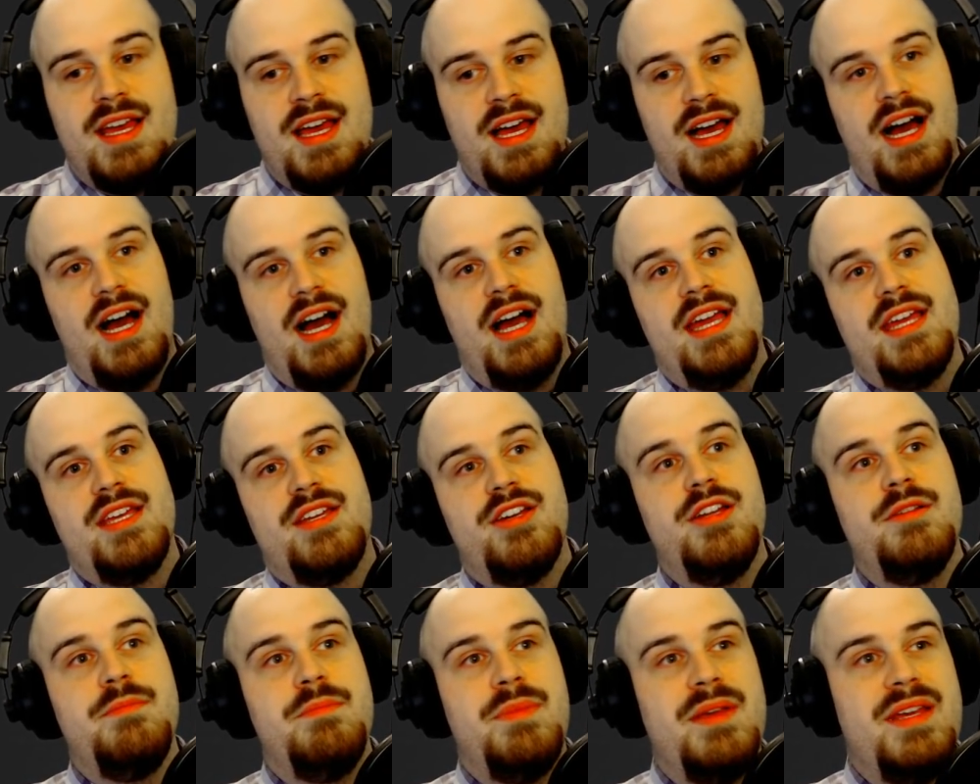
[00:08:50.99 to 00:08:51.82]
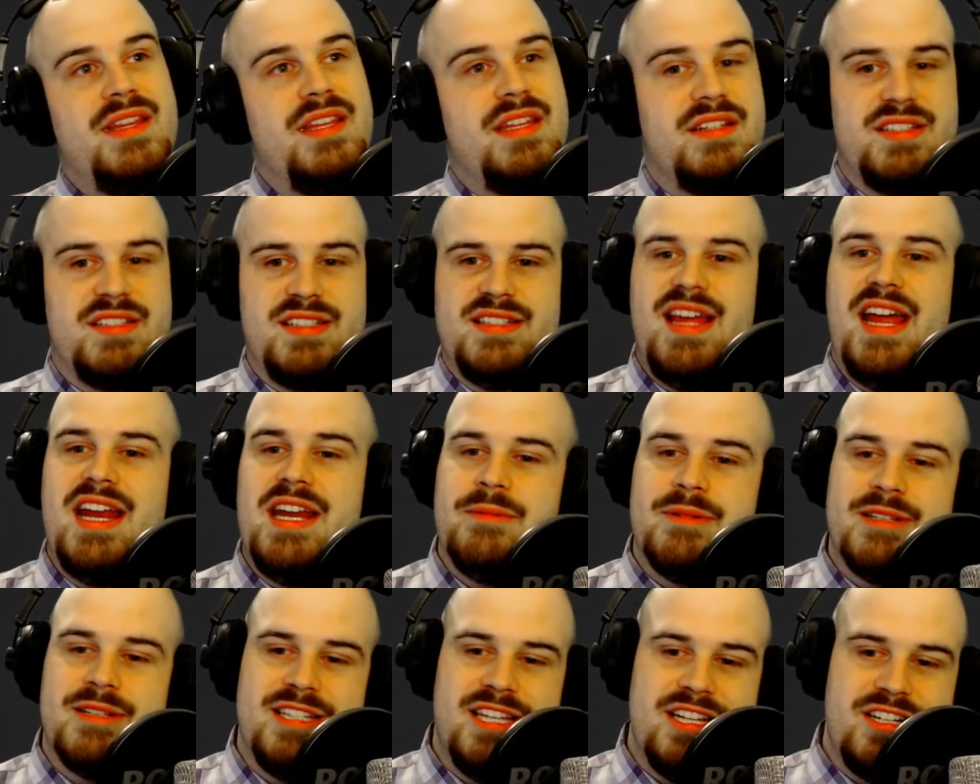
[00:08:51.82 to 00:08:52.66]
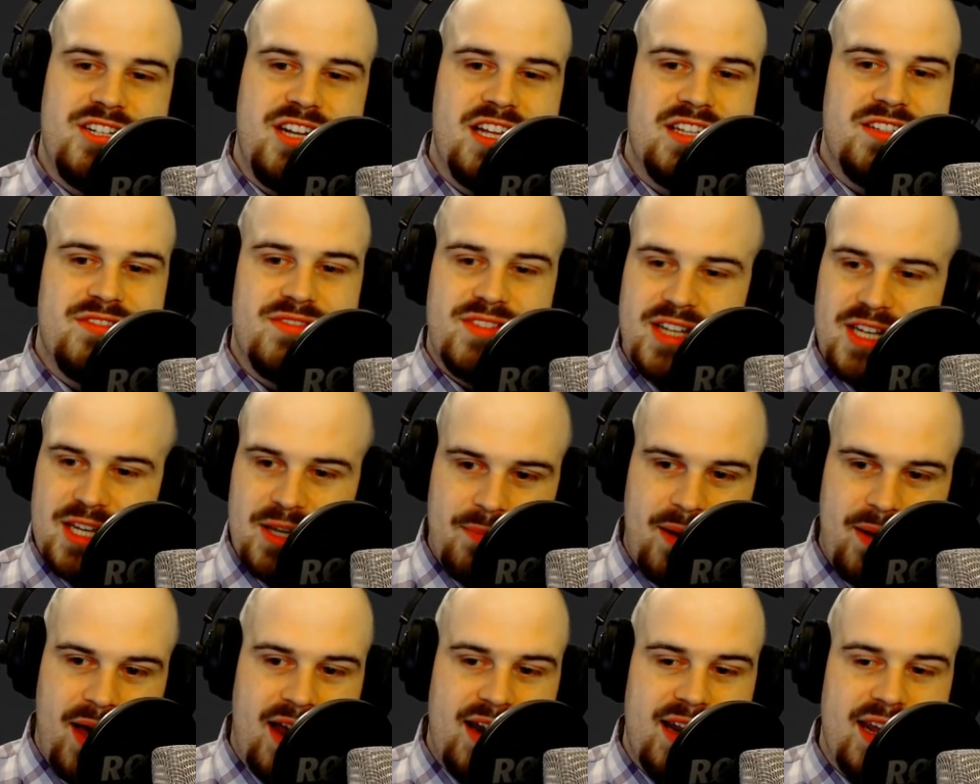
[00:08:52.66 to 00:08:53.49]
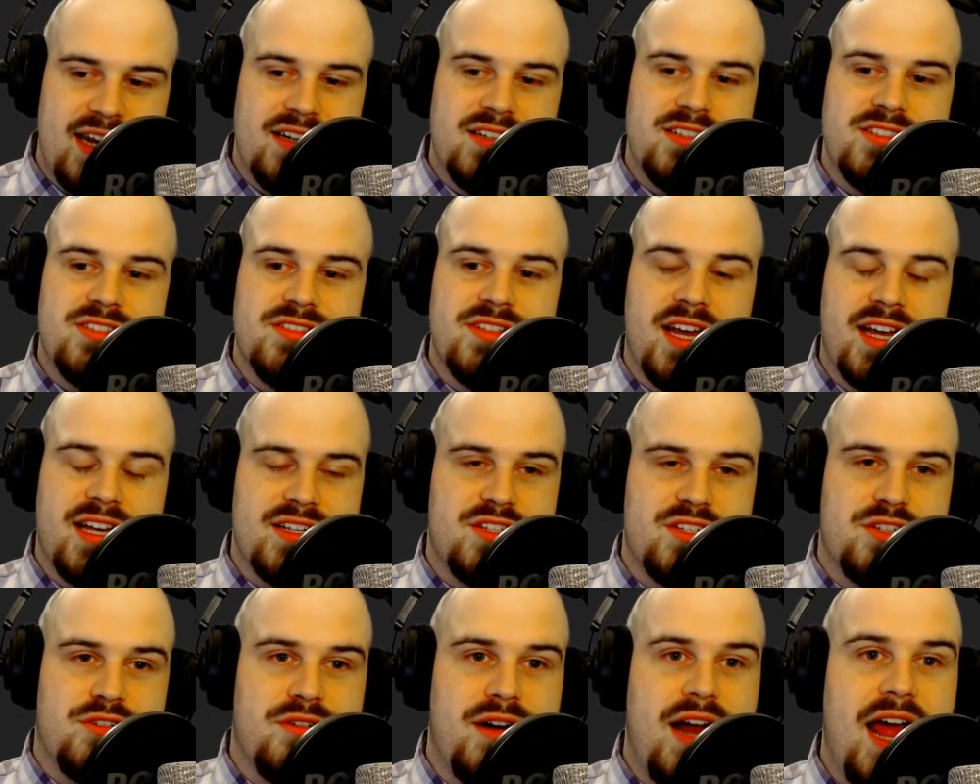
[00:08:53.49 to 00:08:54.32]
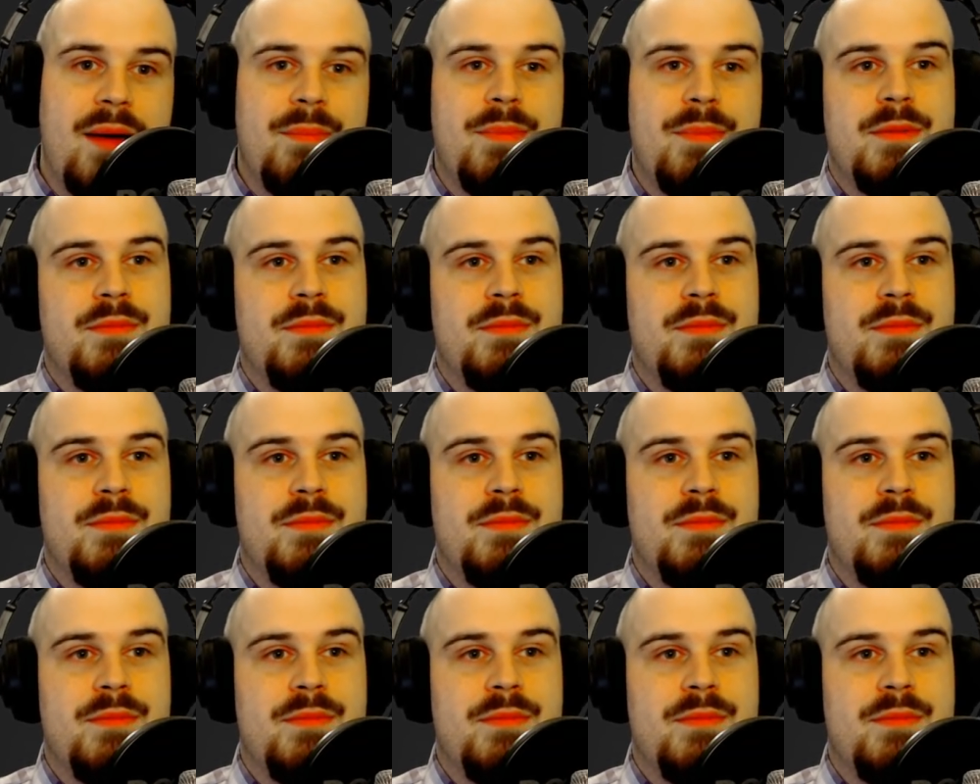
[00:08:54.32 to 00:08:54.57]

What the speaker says: It could be that there's a 90% chance of getting a bad hand because your deck is crap,